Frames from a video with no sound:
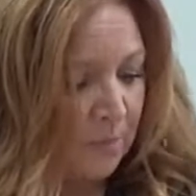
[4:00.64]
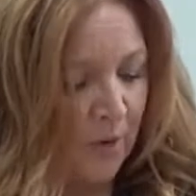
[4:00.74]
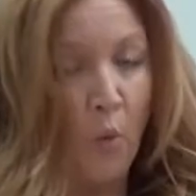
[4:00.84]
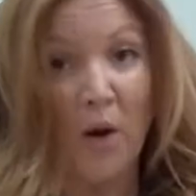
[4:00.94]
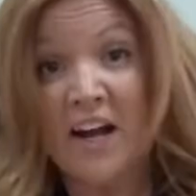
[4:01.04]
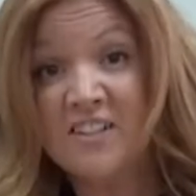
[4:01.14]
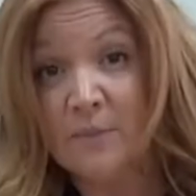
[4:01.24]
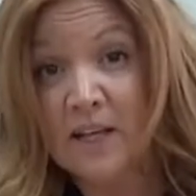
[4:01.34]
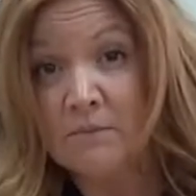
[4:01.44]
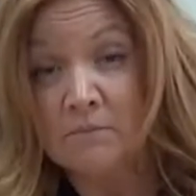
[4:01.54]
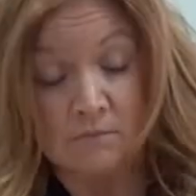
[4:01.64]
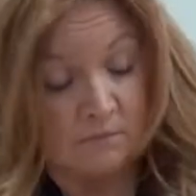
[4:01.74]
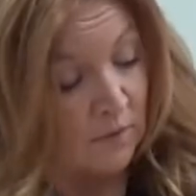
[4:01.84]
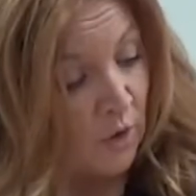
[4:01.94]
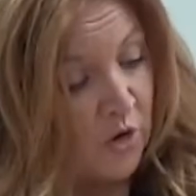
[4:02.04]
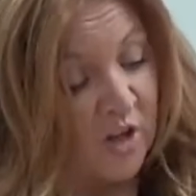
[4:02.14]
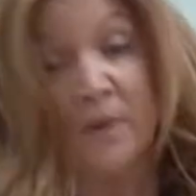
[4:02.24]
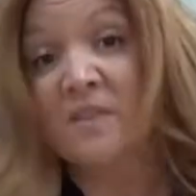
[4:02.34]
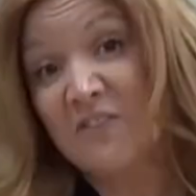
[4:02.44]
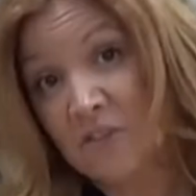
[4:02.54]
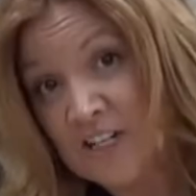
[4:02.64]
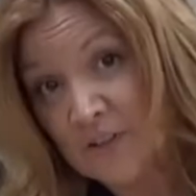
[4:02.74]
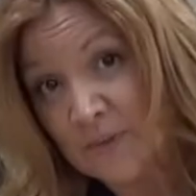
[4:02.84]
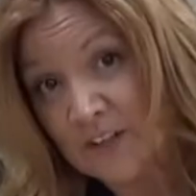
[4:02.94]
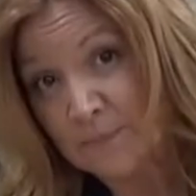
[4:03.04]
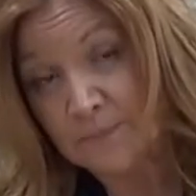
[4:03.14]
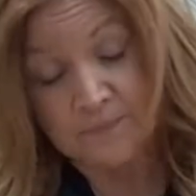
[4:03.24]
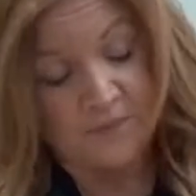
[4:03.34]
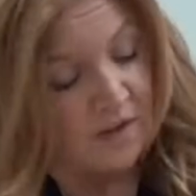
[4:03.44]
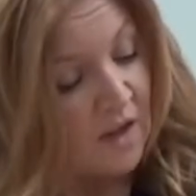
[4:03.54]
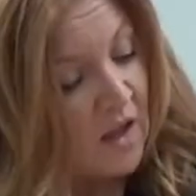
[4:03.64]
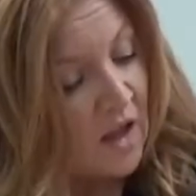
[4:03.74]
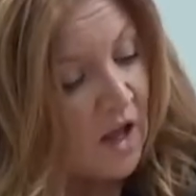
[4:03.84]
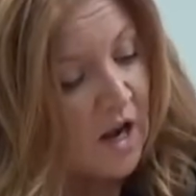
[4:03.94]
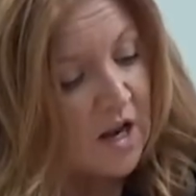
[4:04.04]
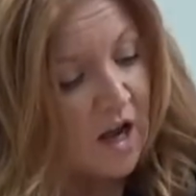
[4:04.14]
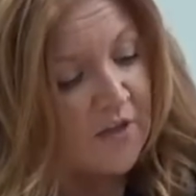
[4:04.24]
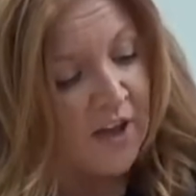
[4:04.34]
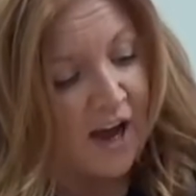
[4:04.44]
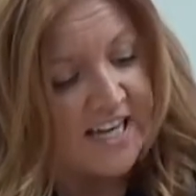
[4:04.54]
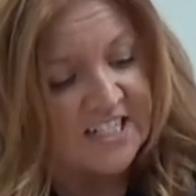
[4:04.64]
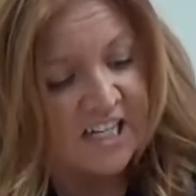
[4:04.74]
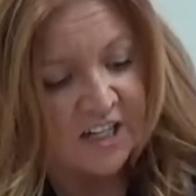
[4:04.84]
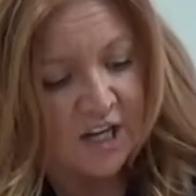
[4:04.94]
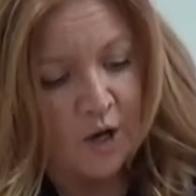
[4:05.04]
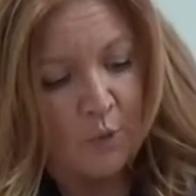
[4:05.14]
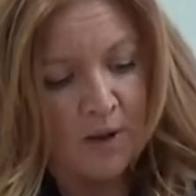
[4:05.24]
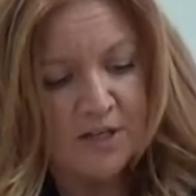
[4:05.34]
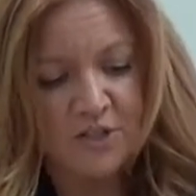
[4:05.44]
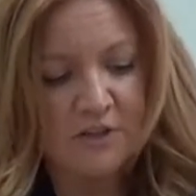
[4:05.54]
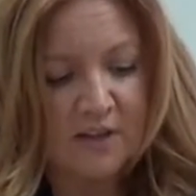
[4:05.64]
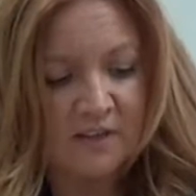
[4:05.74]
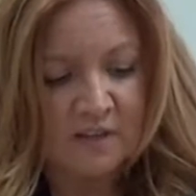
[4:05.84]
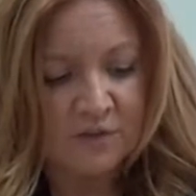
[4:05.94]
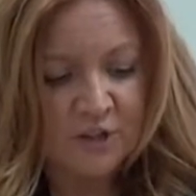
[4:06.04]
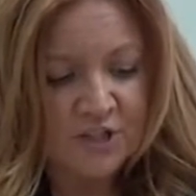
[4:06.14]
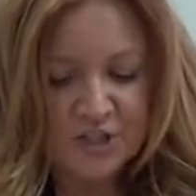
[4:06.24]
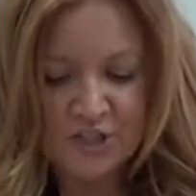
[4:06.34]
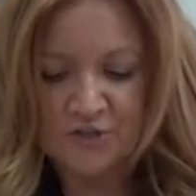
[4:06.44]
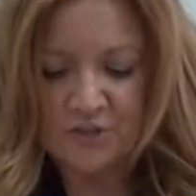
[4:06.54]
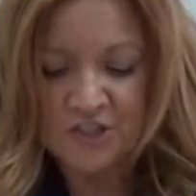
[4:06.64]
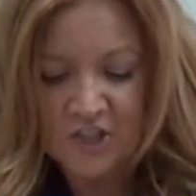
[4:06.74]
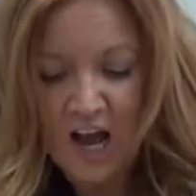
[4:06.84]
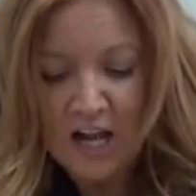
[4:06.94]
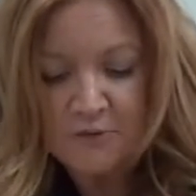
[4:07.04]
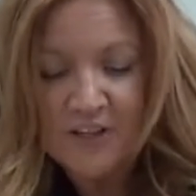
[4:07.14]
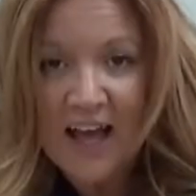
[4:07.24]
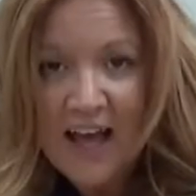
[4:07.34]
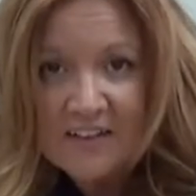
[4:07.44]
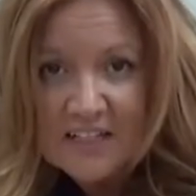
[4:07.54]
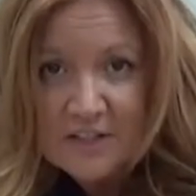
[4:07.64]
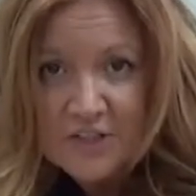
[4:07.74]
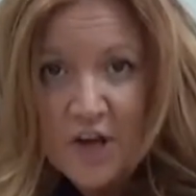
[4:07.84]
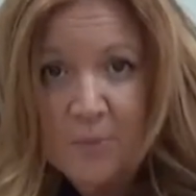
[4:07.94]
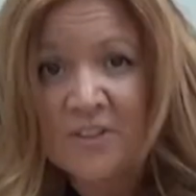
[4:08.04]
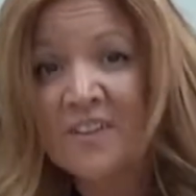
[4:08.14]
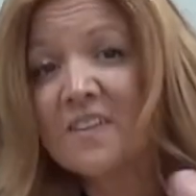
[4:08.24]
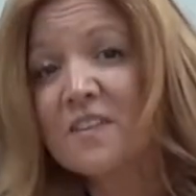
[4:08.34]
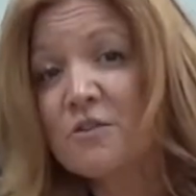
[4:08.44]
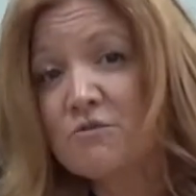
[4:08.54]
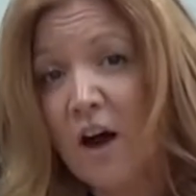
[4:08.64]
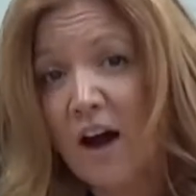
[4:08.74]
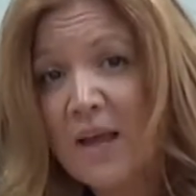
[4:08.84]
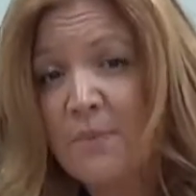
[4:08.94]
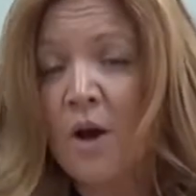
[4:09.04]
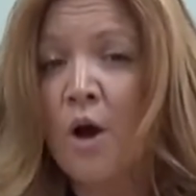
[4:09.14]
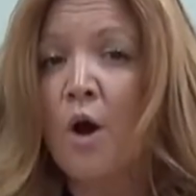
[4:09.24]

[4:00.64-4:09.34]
could put one item in. You could put several items in. And the idea when doing this is for the child with their hand in the tub to describe